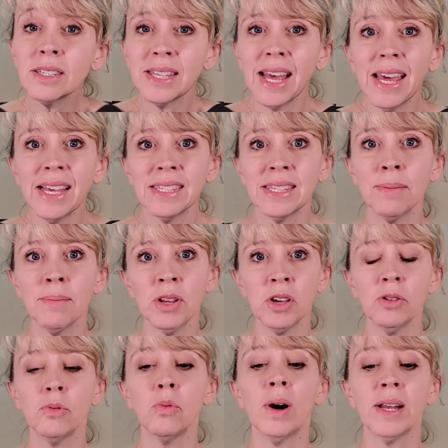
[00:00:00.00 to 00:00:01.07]
like somebody
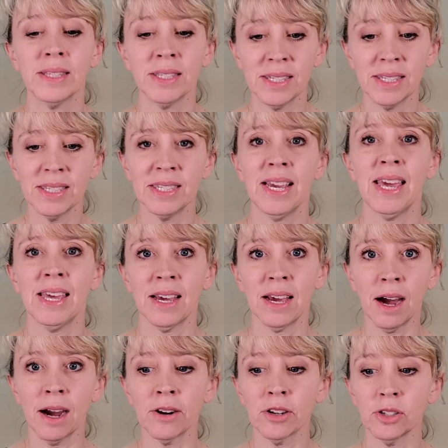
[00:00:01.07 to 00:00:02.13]
who wants to stay in
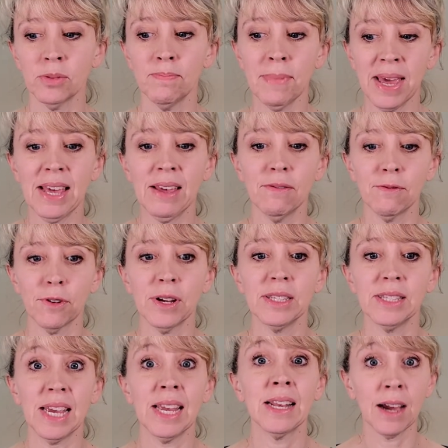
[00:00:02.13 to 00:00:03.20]
Congress, making friends
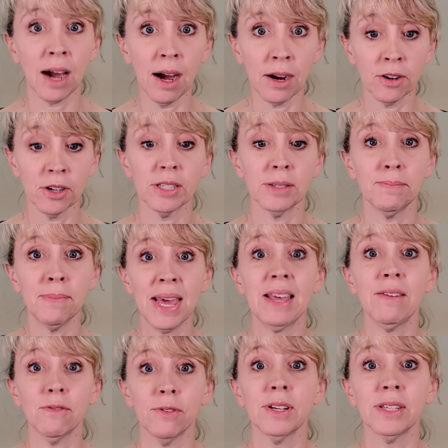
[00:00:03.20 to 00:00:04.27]
in Congress,
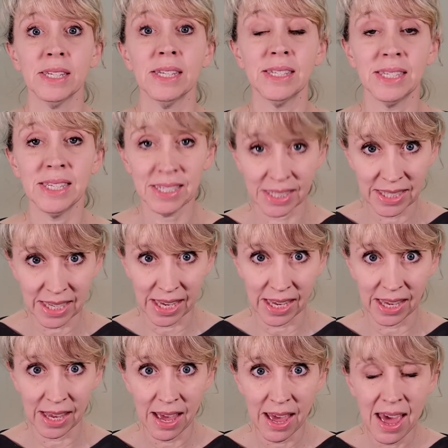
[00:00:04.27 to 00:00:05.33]
making friends in DC.
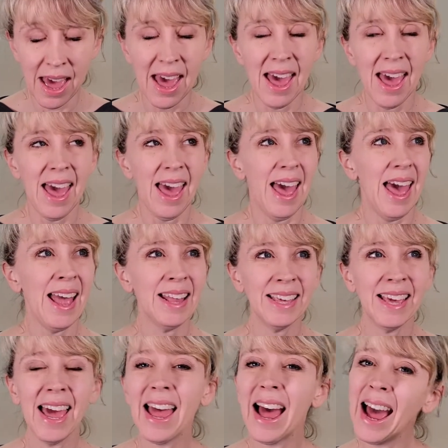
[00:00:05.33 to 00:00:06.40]
And
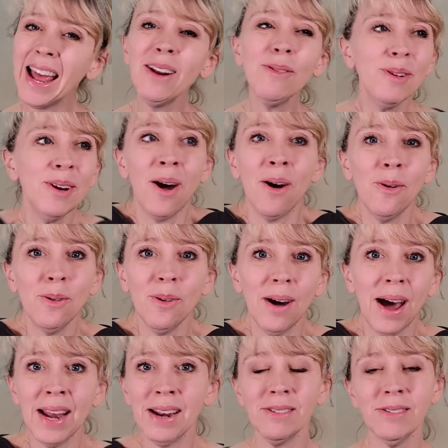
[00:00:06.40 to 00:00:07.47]
yet, I don't know.
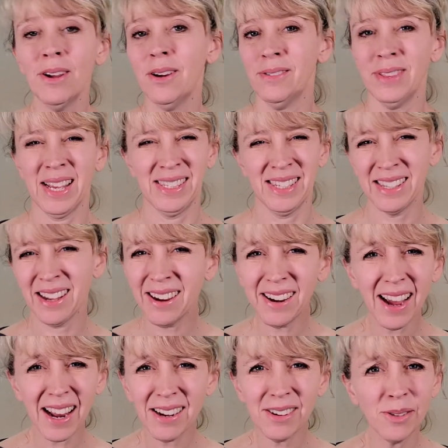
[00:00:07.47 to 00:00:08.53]
I don't know if that's his heart.
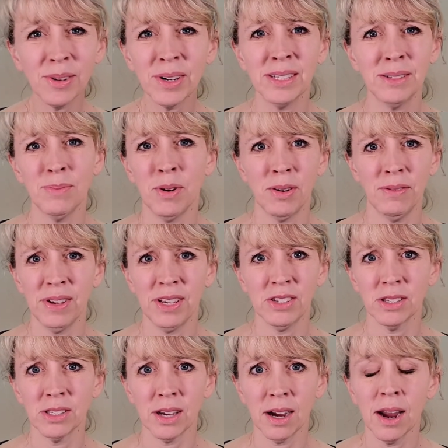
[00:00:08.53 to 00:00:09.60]
I don't know what his
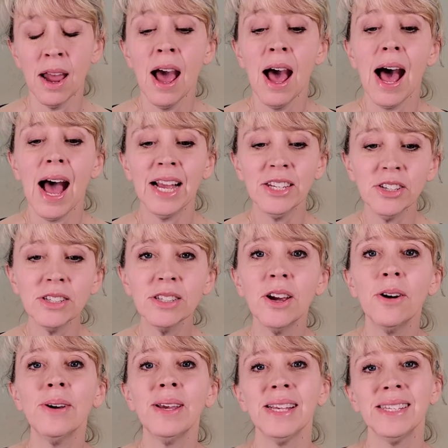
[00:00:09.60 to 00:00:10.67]
motivations are. I just
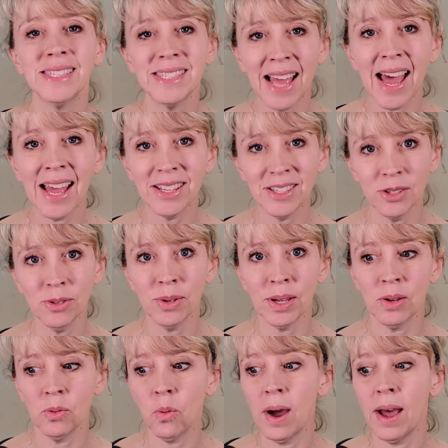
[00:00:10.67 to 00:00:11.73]
know he's not
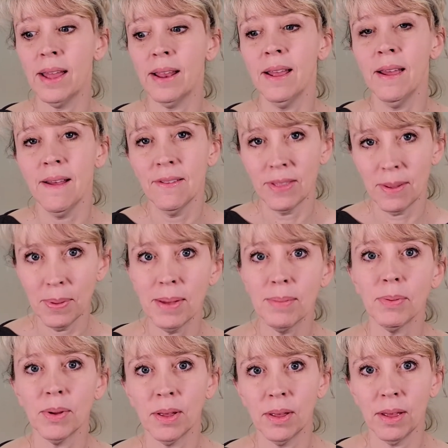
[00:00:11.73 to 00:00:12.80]
doing what the
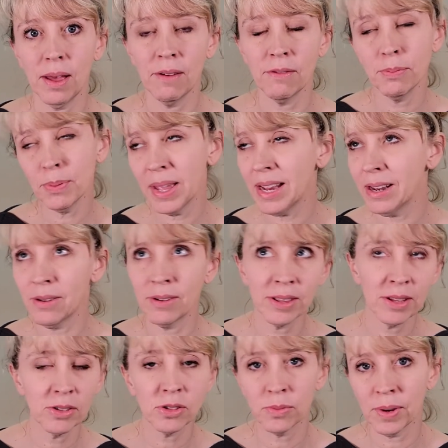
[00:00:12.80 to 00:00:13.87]
people of Plano and
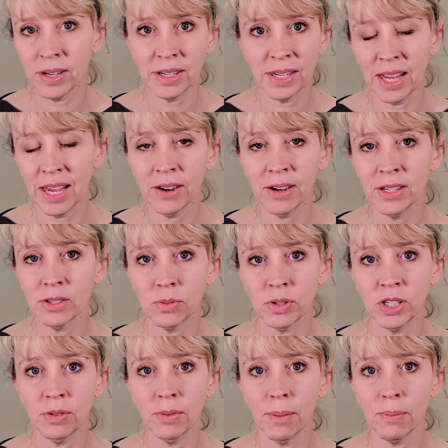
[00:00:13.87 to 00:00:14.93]
the surrounding areas which
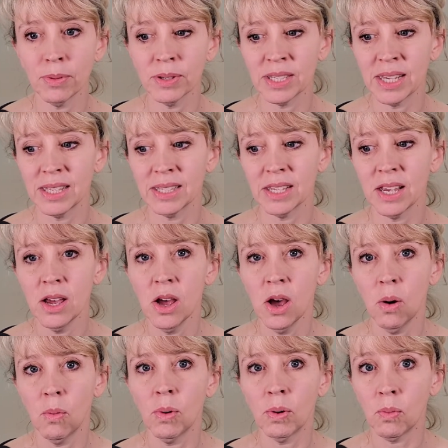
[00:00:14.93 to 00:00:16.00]
he represents
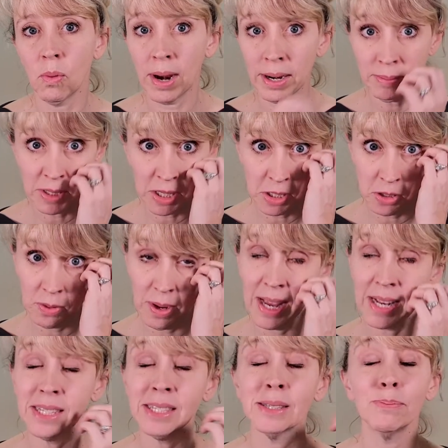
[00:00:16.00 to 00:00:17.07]
would want him to do.
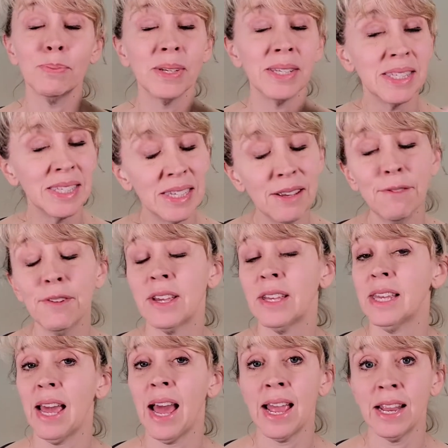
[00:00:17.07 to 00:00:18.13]
And
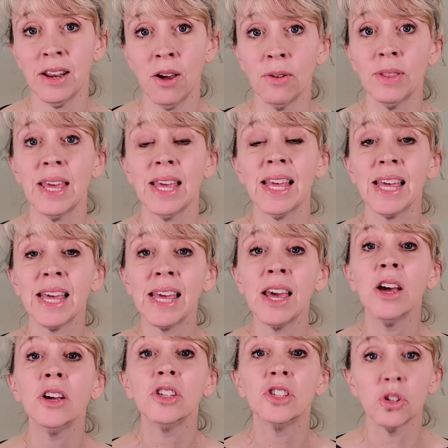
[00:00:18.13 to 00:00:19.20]
specifically, I know that he
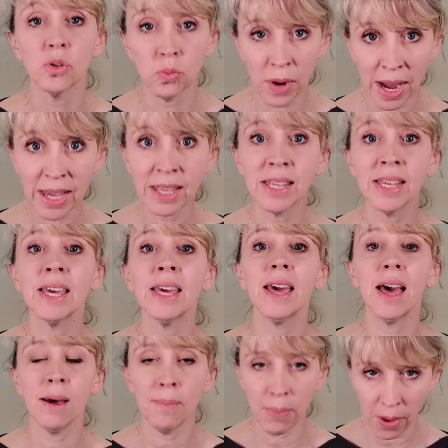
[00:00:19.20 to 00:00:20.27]
directly
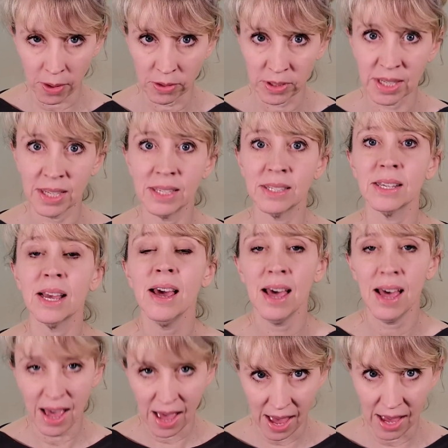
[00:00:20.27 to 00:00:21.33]
opposes
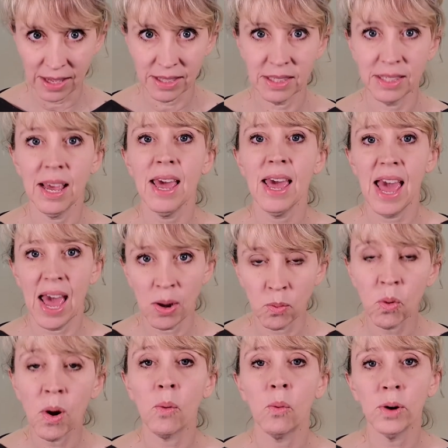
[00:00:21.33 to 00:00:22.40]
us and
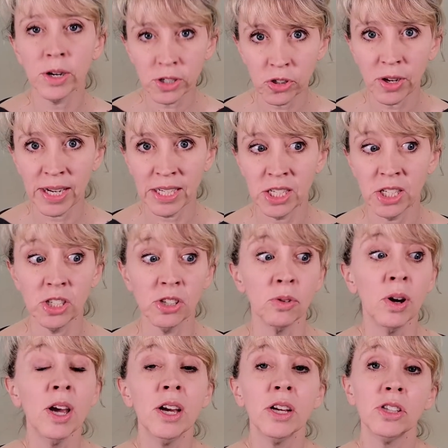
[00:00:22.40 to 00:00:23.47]
what we're trying to do
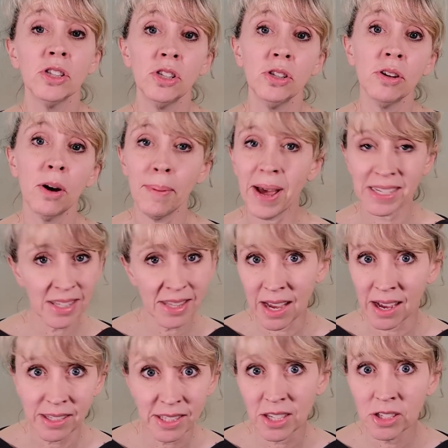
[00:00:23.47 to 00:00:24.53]
to go back to the
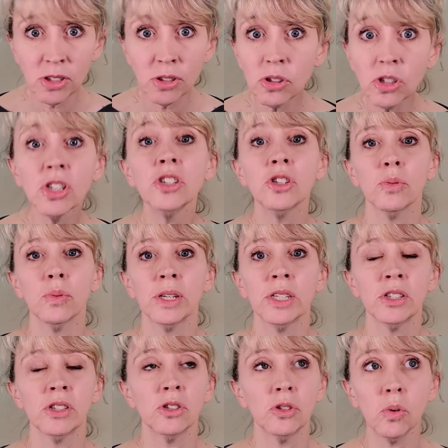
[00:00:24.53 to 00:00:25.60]
Constitution, to
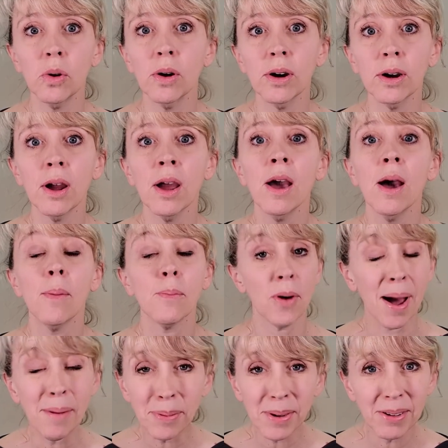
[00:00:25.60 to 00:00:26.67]
restore
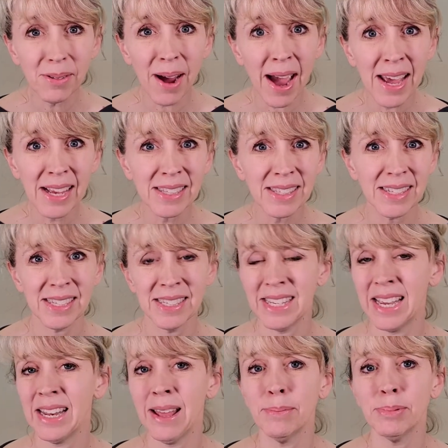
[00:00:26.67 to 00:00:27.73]
property rights, to
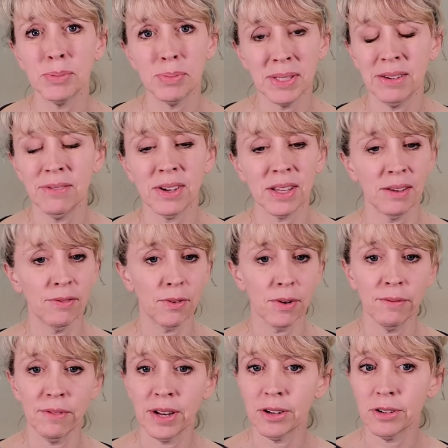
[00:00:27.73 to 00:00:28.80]
stand up specifically for
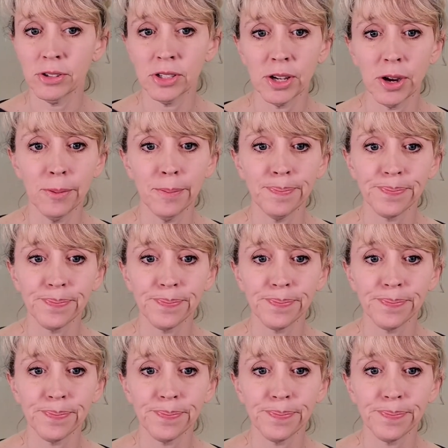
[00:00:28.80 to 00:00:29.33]
inventors. So